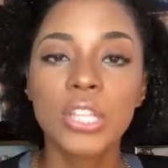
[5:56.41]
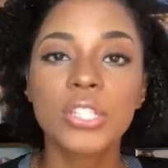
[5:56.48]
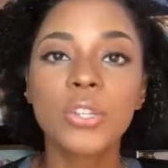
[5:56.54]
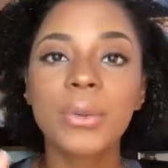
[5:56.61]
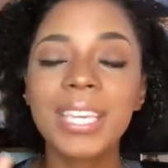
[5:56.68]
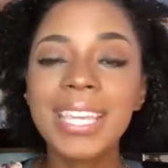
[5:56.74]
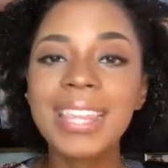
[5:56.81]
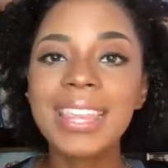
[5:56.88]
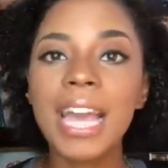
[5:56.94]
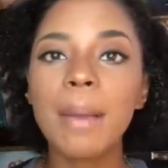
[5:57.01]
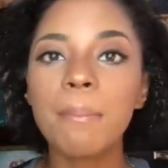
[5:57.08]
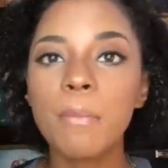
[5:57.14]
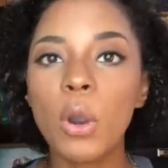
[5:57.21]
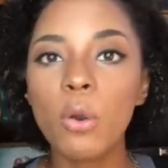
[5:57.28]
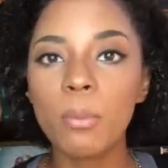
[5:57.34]
So in
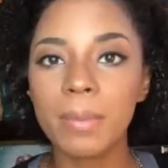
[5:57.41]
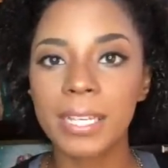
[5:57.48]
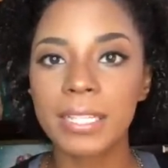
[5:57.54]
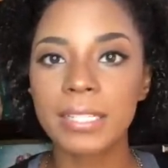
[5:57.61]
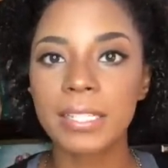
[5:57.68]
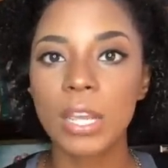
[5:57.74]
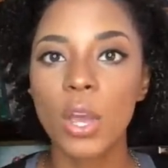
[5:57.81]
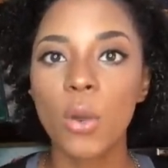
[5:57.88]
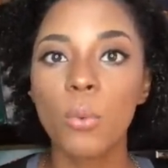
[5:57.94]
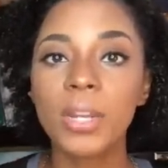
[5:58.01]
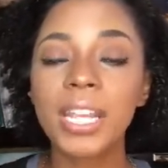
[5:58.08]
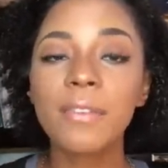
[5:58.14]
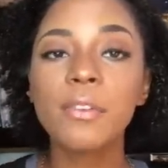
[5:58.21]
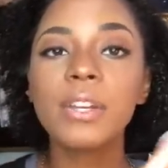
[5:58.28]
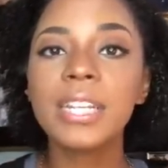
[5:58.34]
that moment,
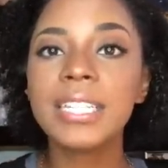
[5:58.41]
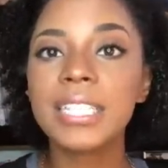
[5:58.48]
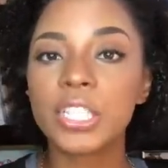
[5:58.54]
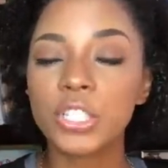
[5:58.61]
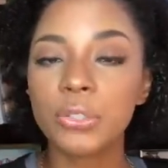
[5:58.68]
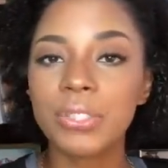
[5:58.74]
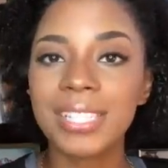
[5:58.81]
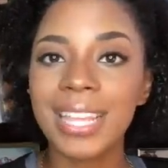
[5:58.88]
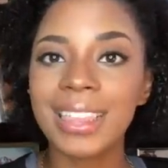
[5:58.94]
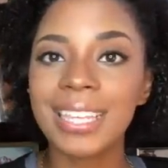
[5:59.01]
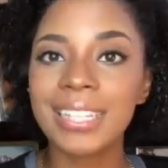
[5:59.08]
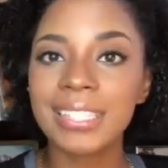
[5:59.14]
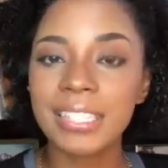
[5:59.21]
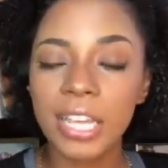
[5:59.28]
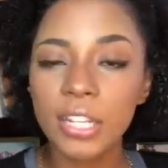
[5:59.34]
whatever it is that you set
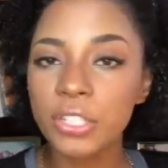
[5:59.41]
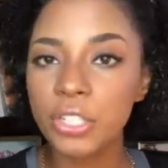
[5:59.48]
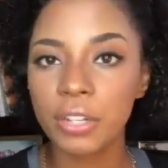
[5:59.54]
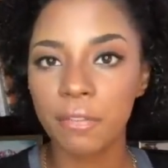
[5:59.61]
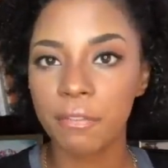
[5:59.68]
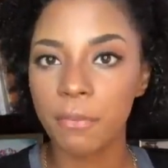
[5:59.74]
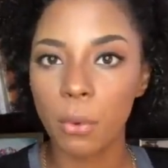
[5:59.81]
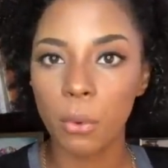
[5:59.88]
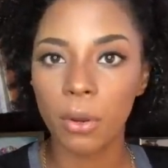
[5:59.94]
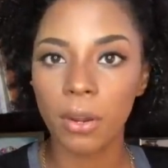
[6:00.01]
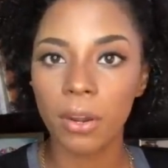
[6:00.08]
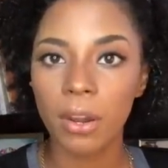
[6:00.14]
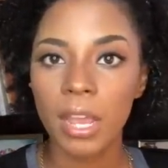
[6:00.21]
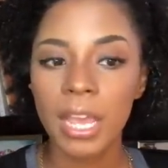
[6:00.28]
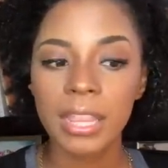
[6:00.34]
the intention for,